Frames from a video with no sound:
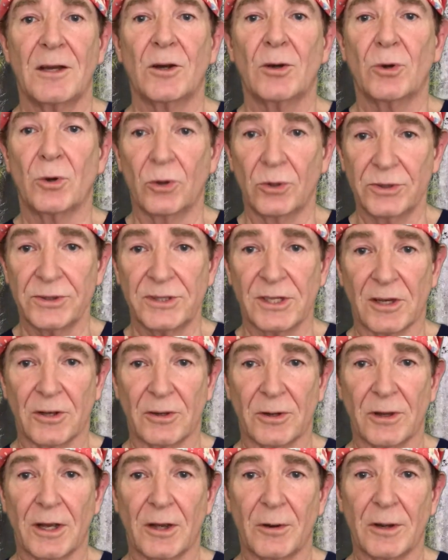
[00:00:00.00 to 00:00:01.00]
Also,
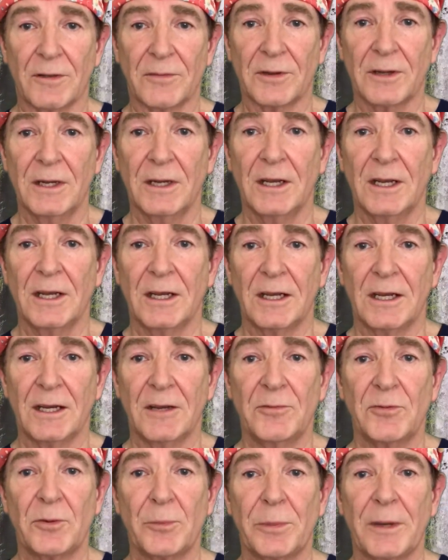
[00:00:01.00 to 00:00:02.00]
however,
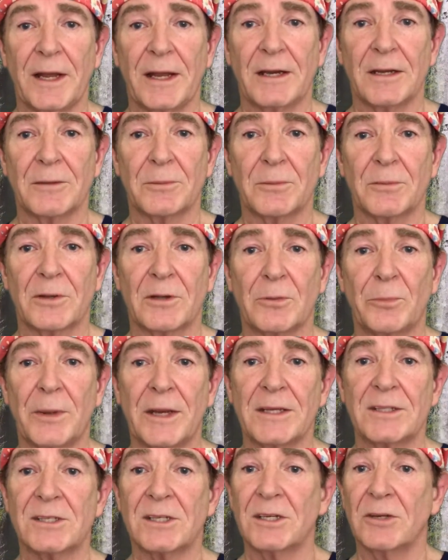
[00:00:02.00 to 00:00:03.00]
if the bladder
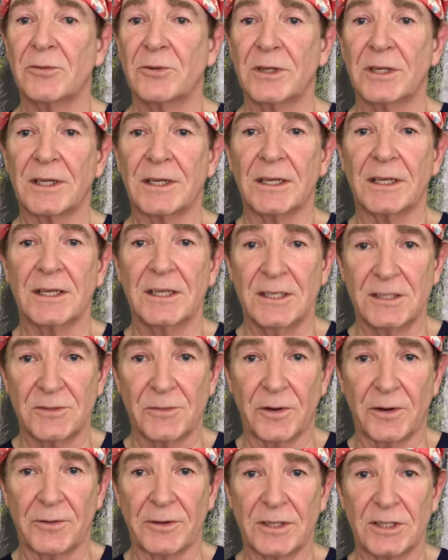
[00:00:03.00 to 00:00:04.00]
capacity really is
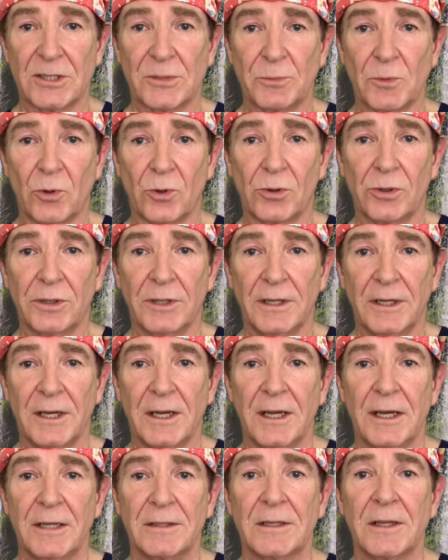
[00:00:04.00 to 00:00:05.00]
very small,
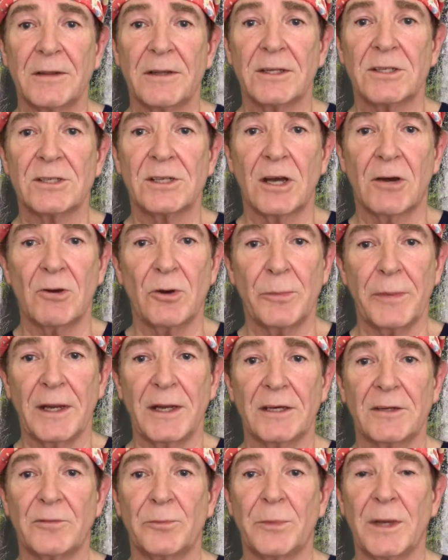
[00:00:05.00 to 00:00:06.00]
then there's no
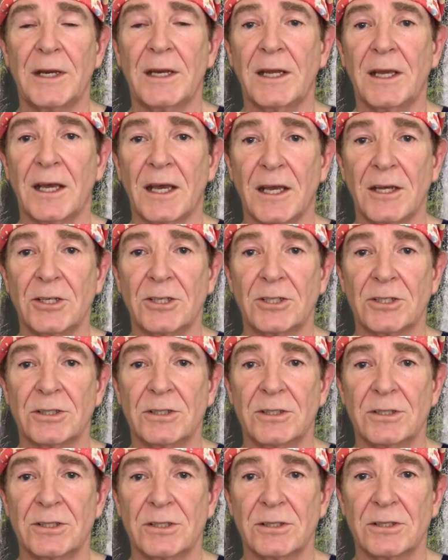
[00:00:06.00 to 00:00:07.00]
amount of
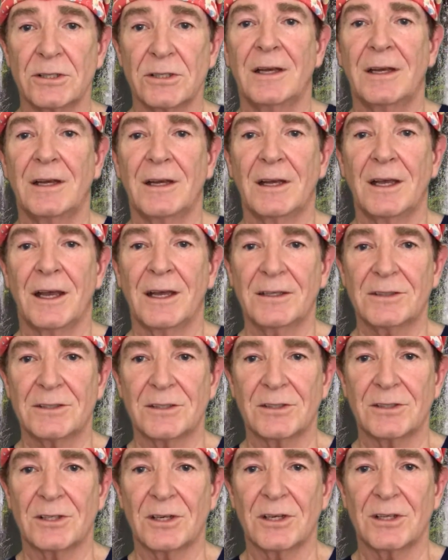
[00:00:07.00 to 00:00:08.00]
medications,
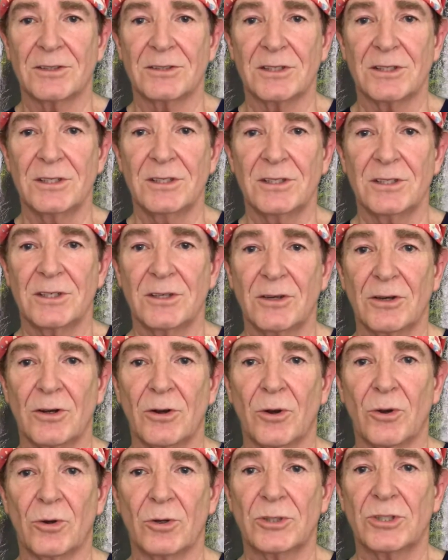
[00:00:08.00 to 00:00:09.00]
exercises,
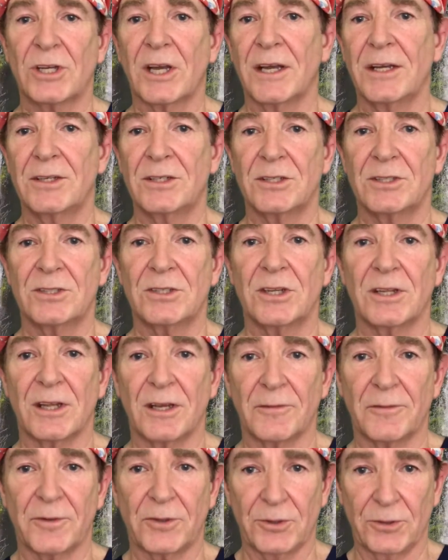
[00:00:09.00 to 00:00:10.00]
or changes to
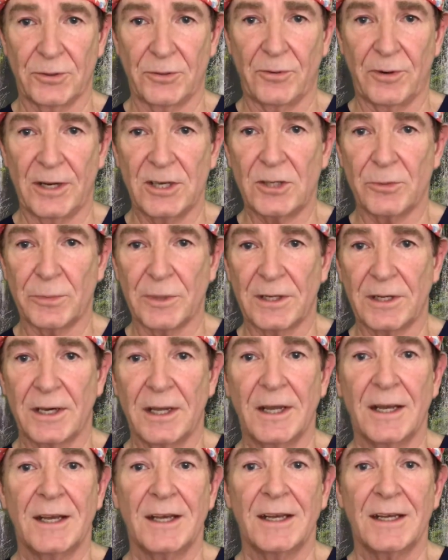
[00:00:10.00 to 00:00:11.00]
their fluid regimen
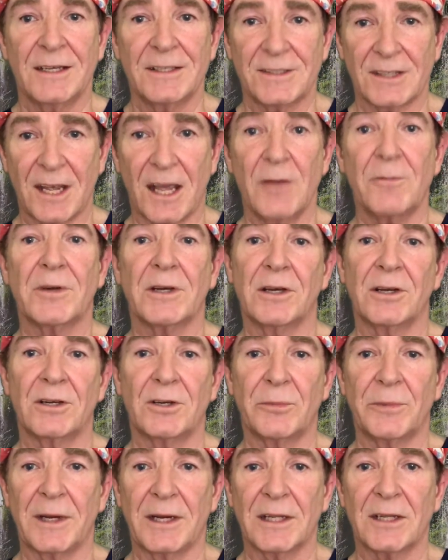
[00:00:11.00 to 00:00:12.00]
is ever going
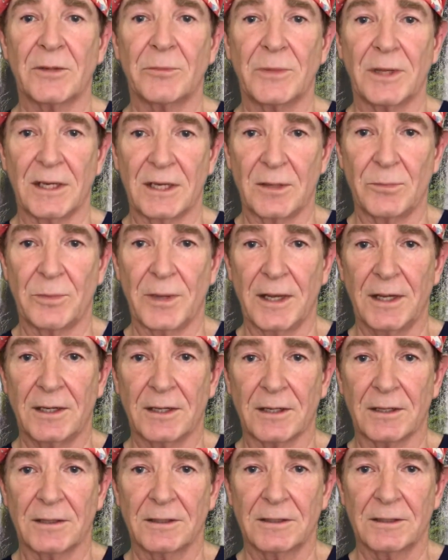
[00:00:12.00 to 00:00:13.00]
to make them any better.